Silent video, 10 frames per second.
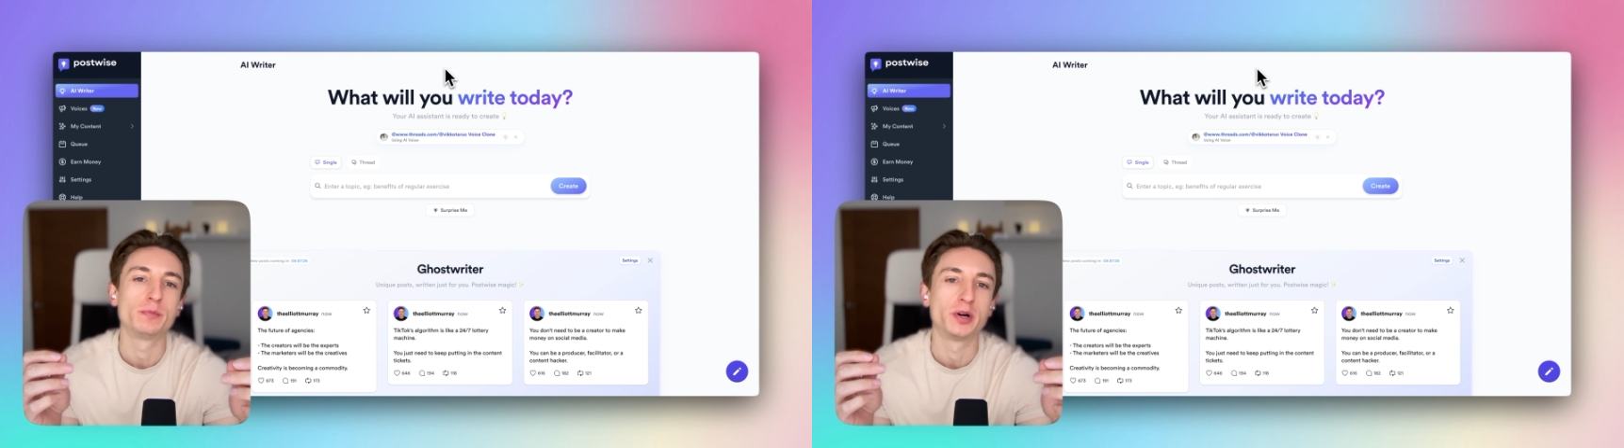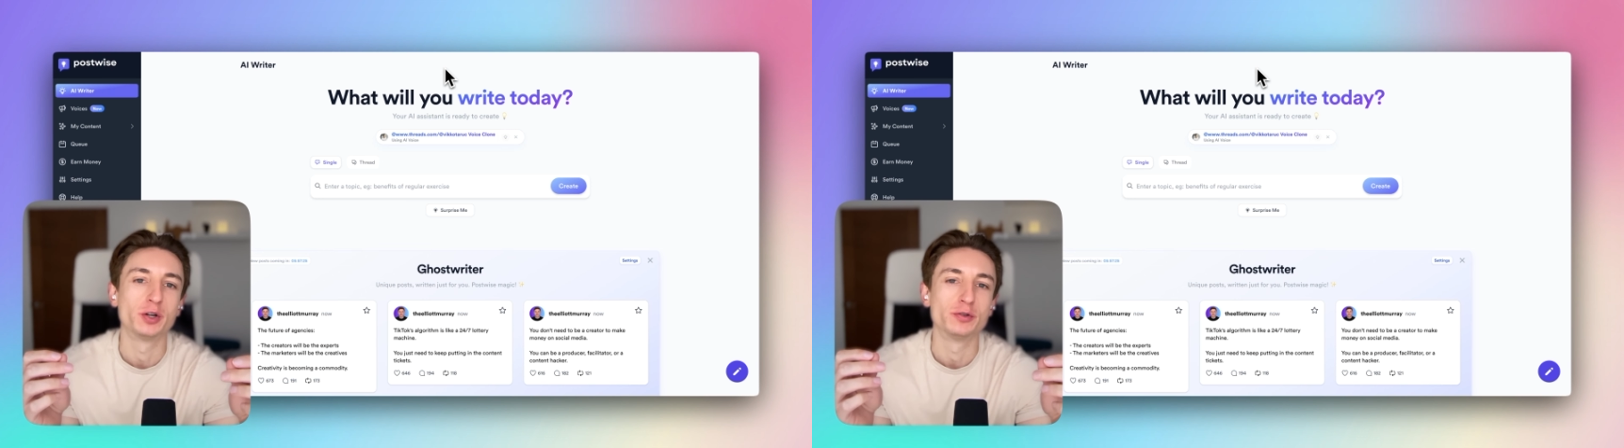
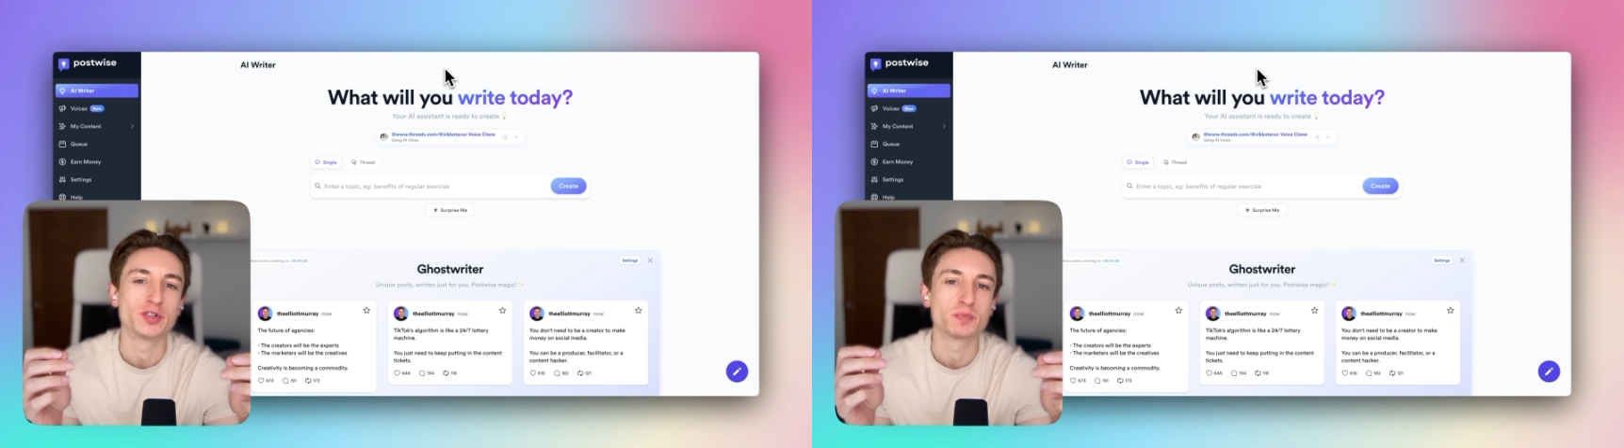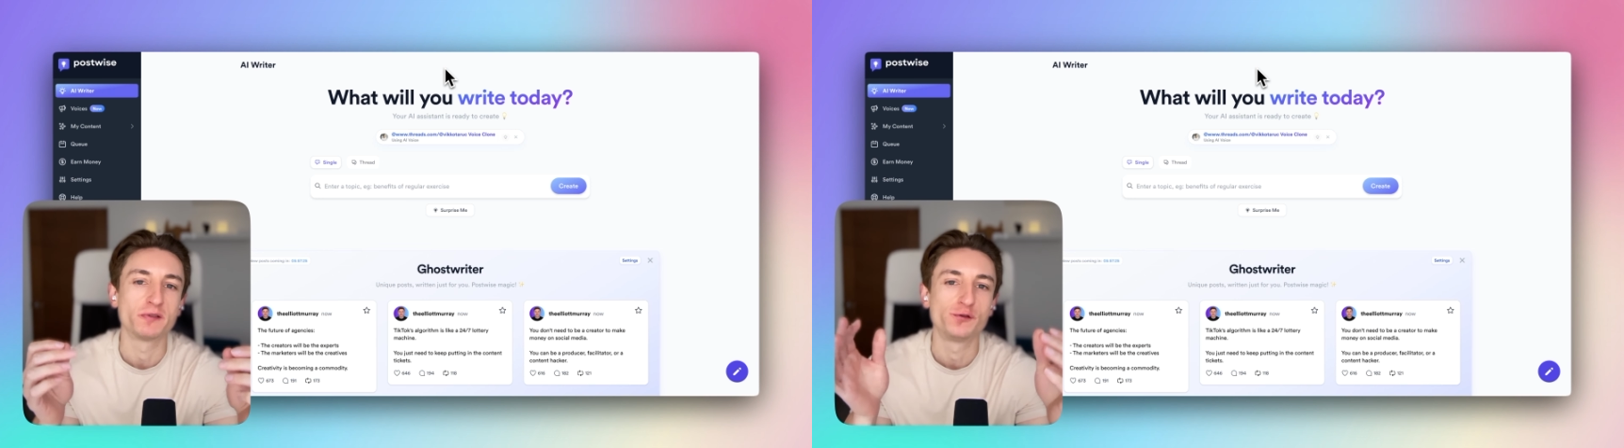
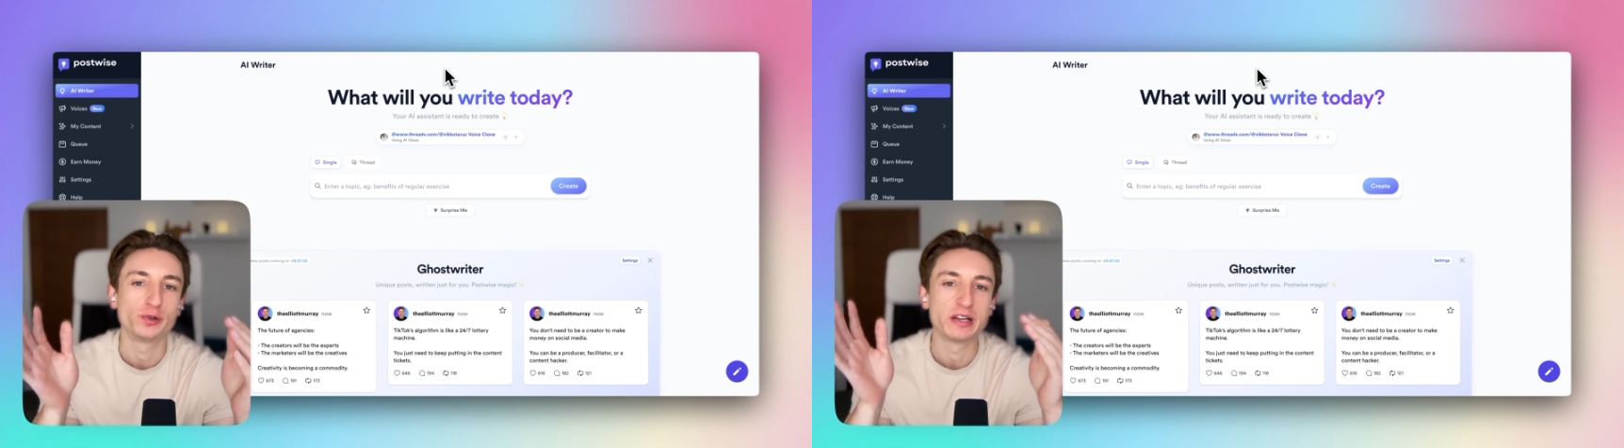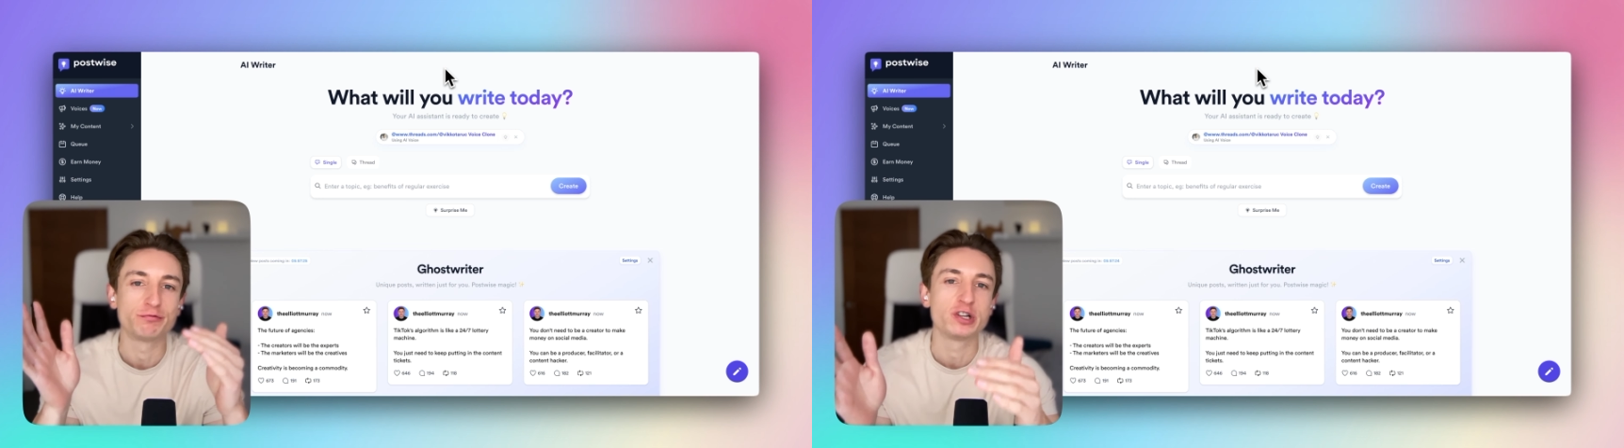posts before
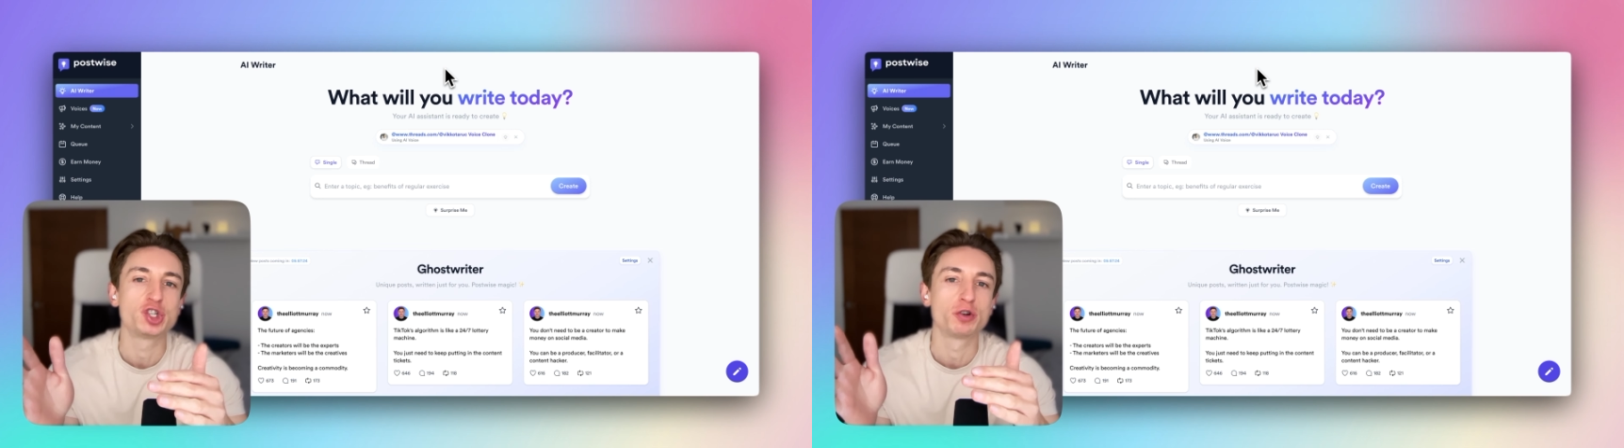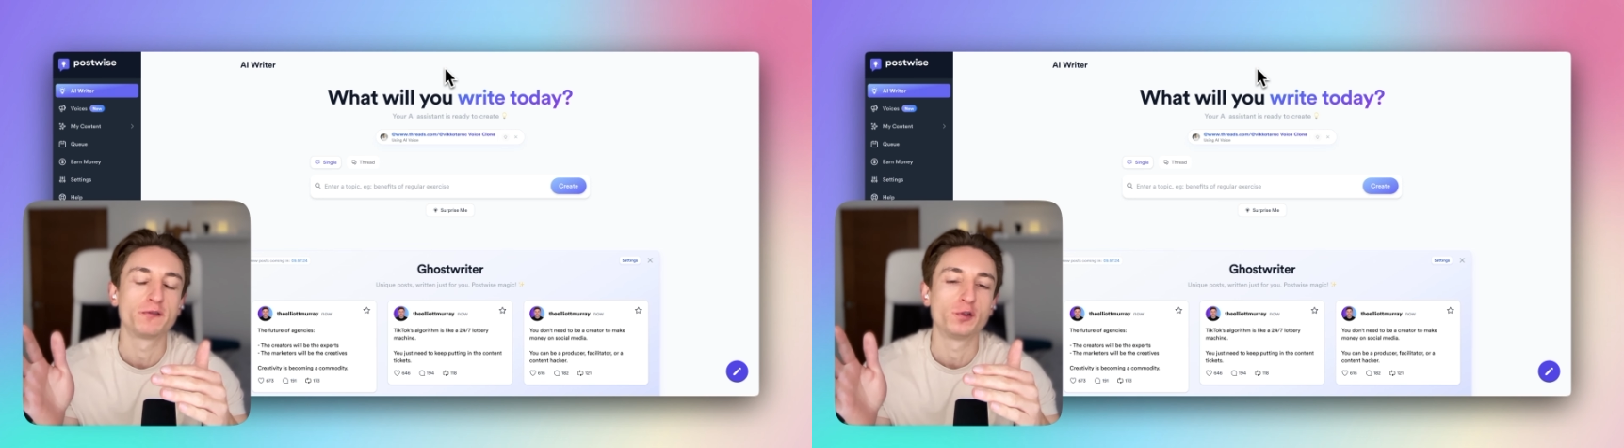they
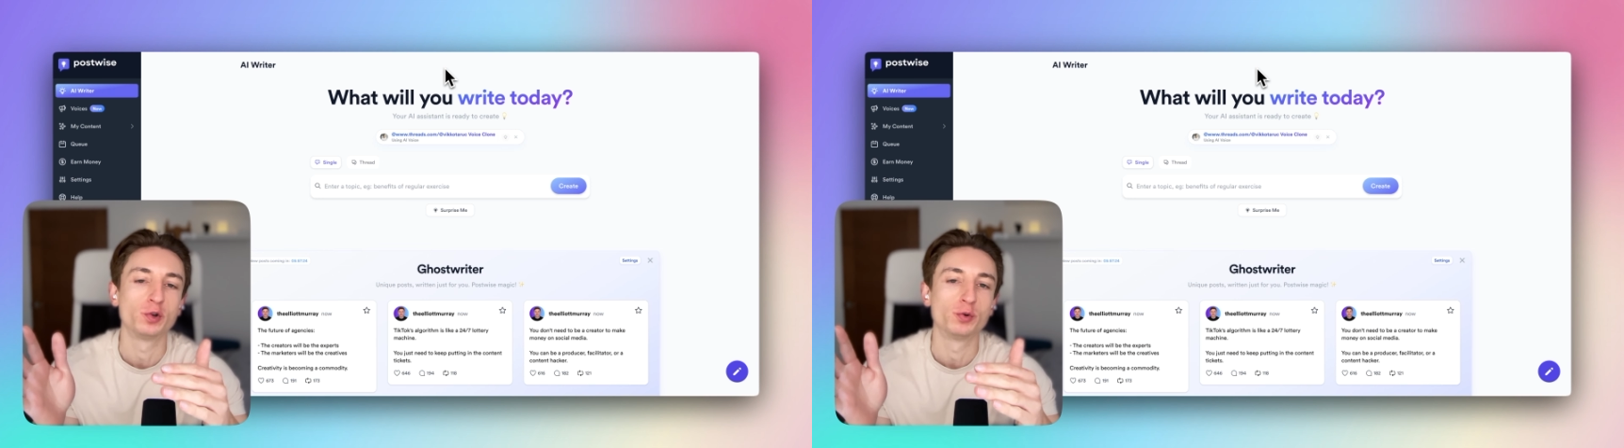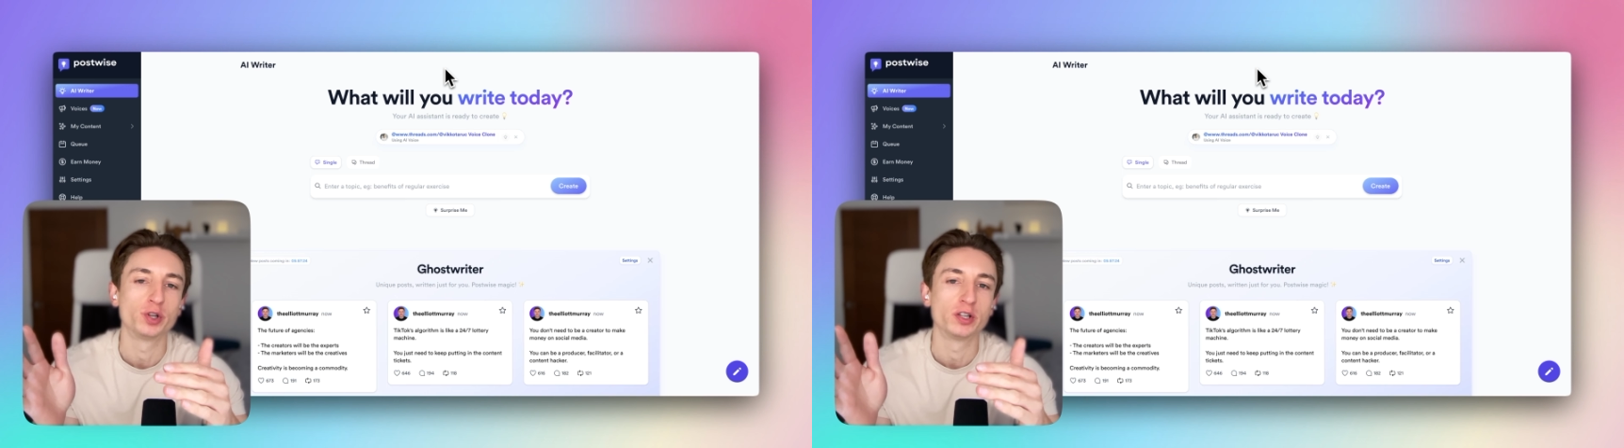reach your full
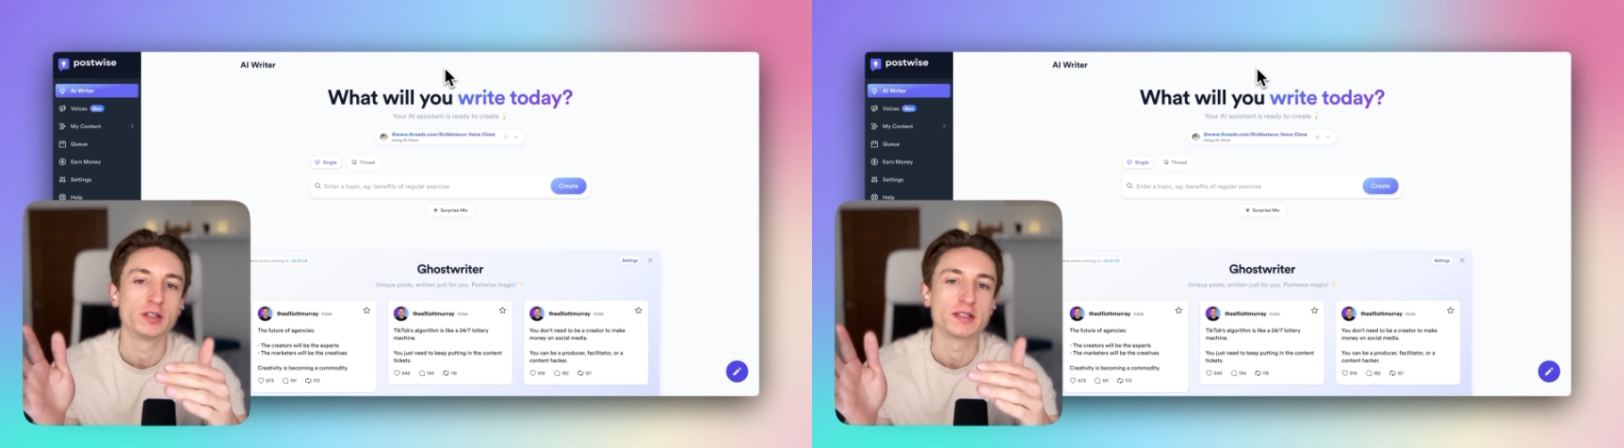audience,